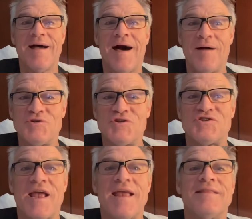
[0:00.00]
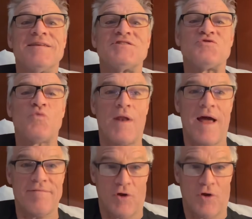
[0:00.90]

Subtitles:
I'm just saying, this is what I've